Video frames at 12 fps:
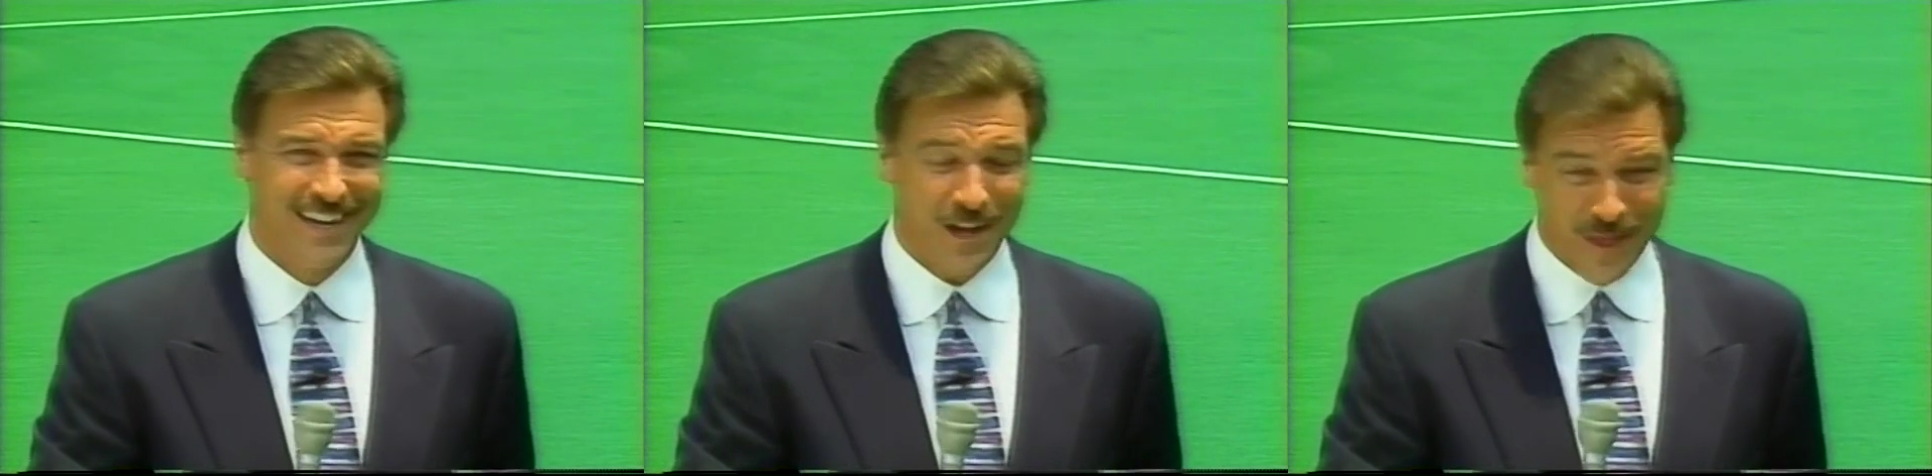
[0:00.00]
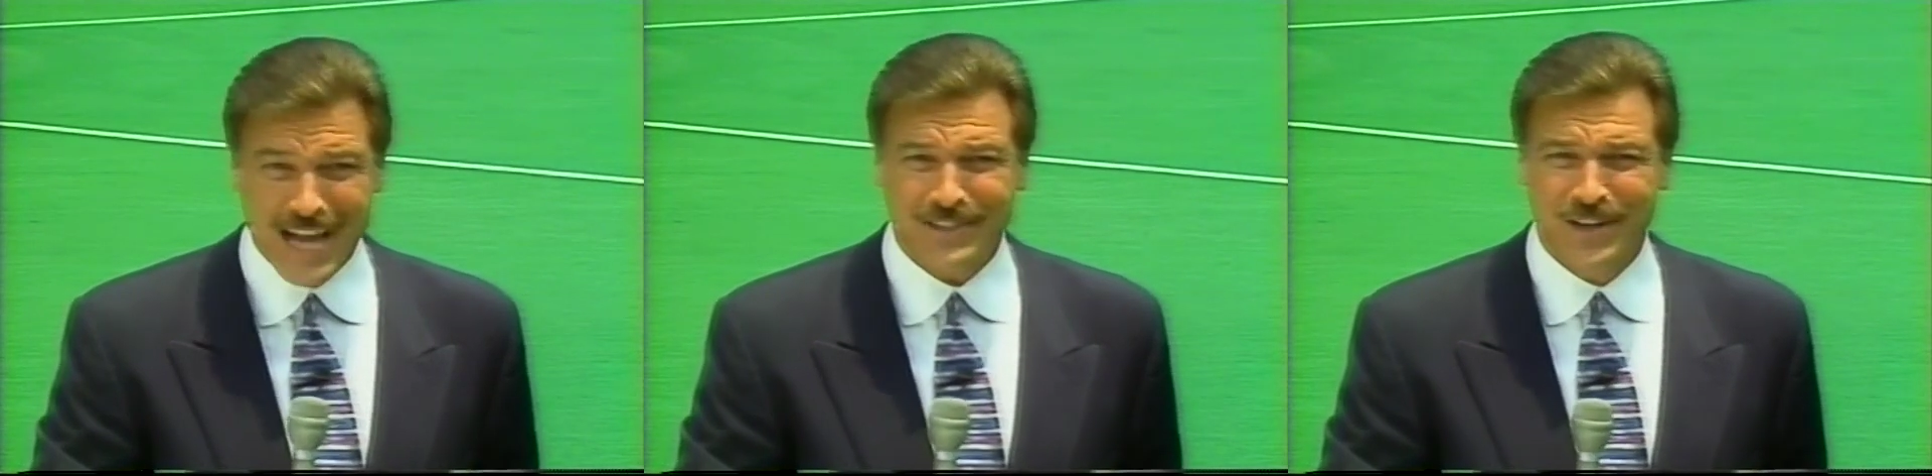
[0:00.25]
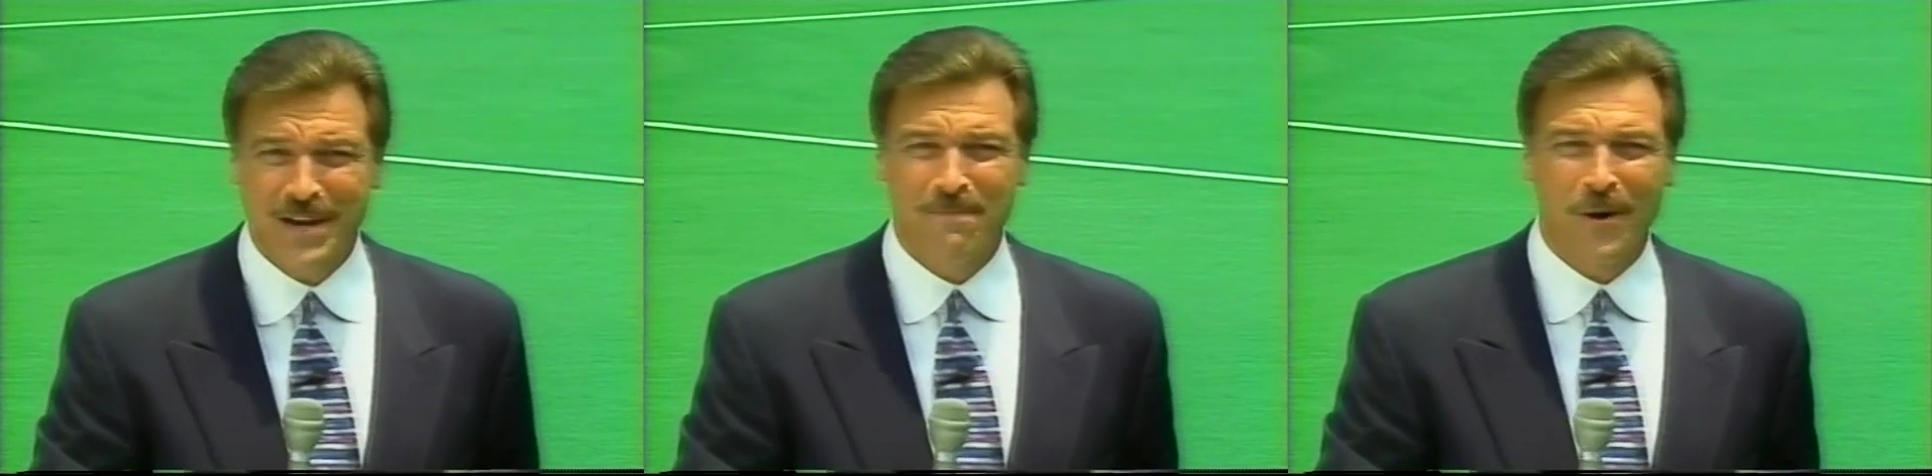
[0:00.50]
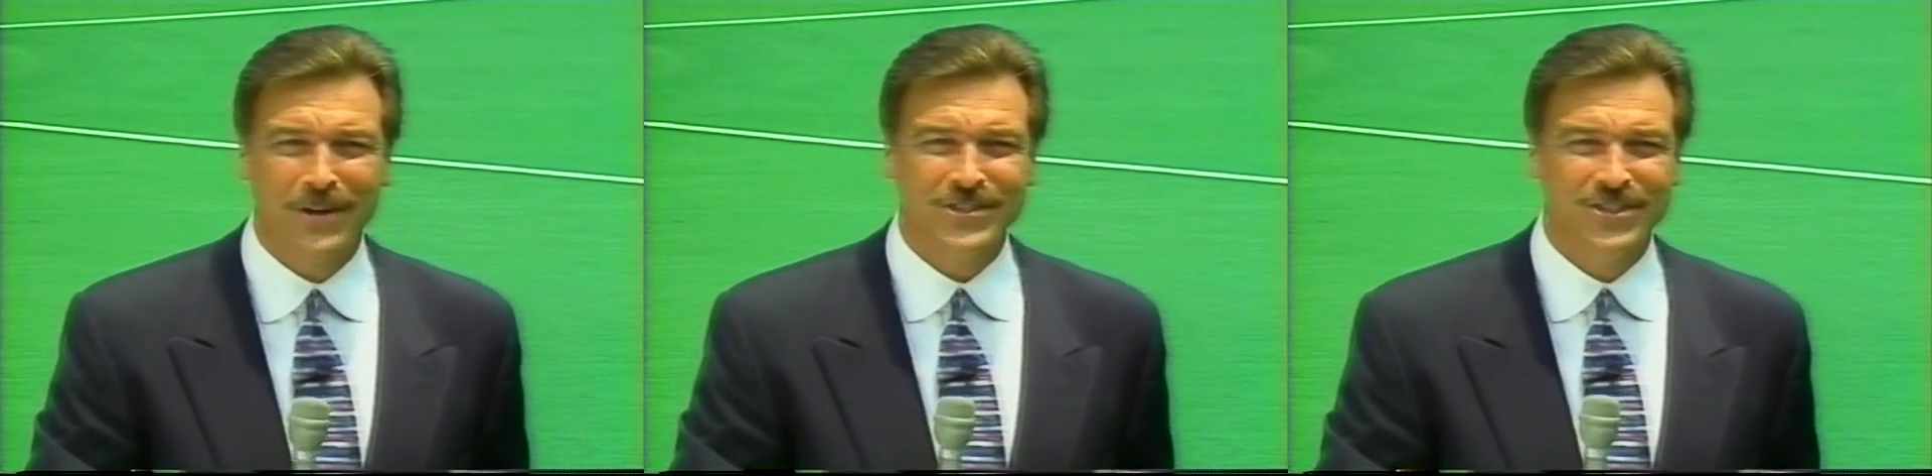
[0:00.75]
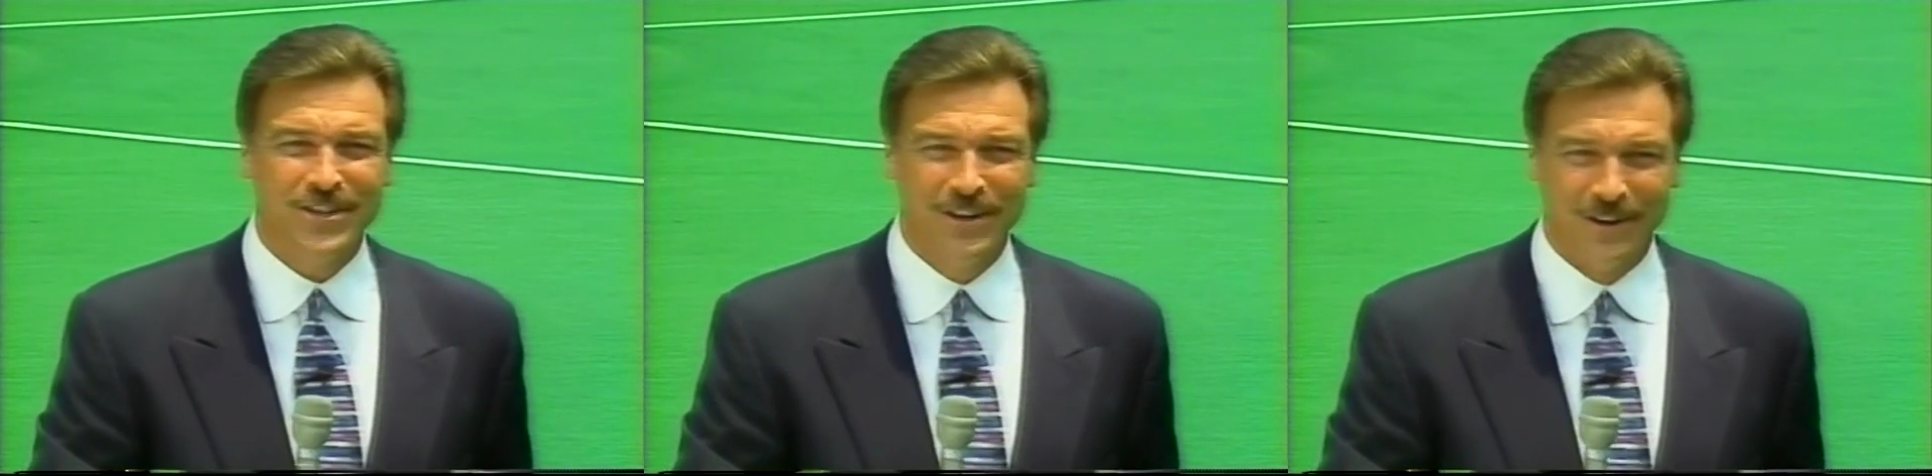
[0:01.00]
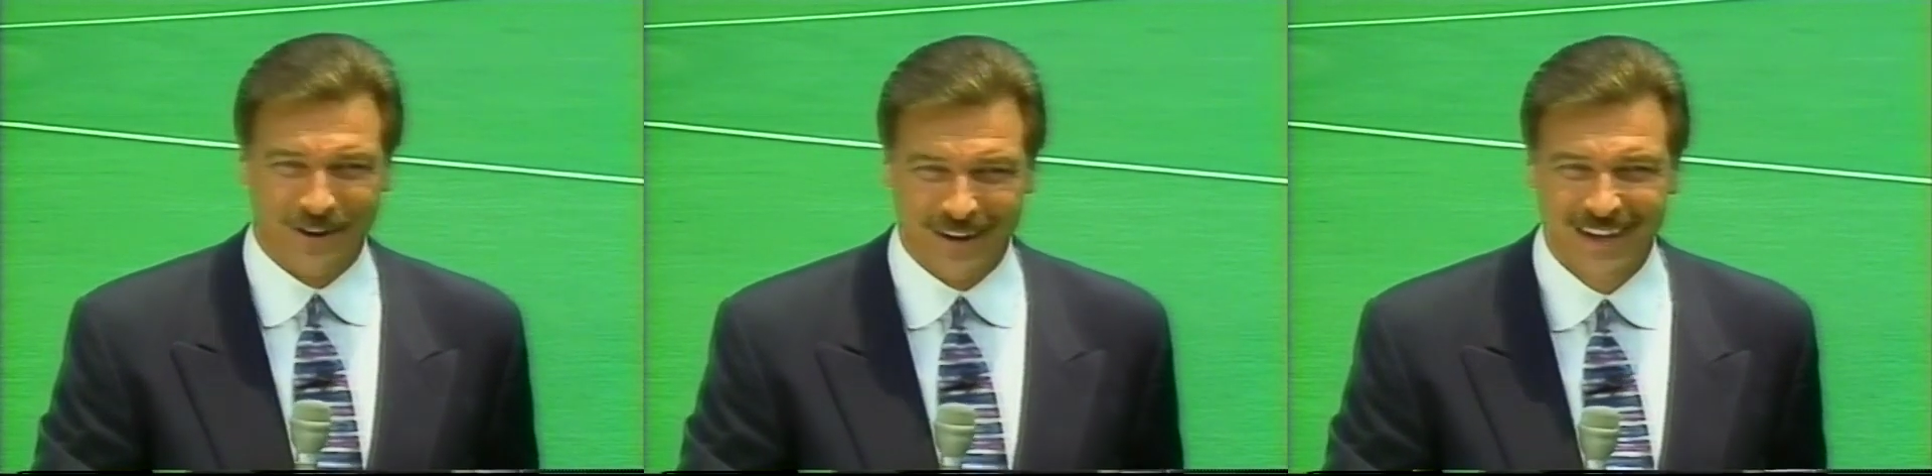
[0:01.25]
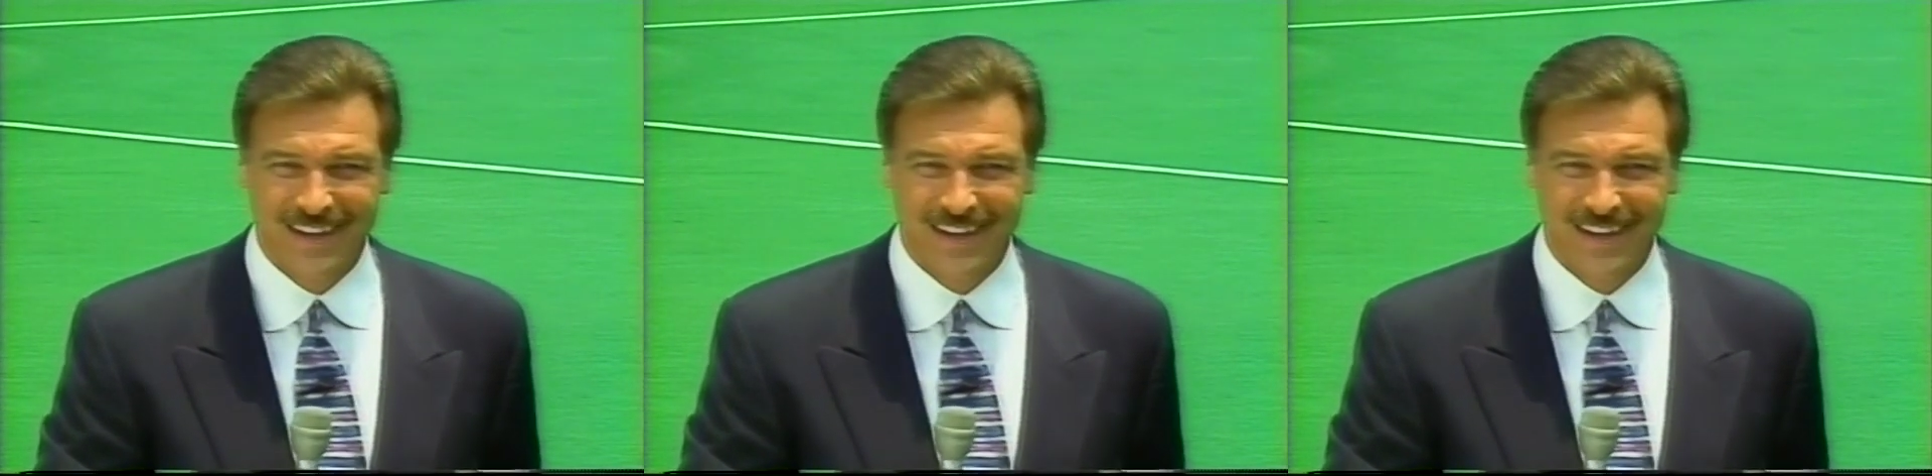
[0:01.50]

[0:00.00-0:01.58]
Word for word: That's an impulse, too.